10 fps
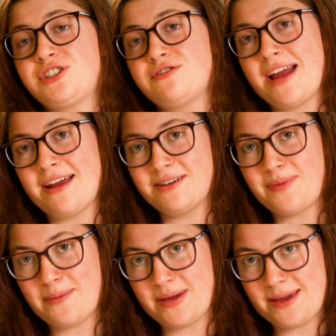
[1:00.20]
surrounded
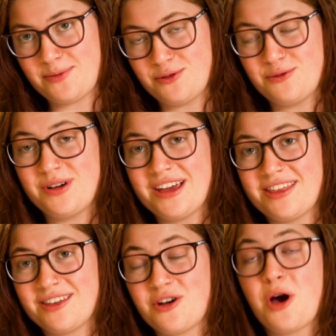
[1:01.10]
by people with
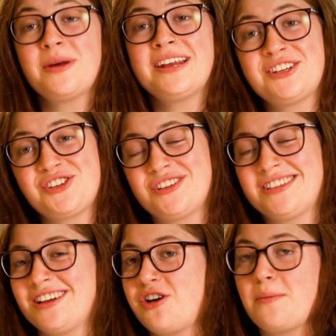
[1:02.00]
common
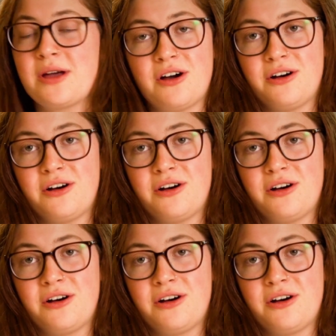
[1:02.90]
interests and common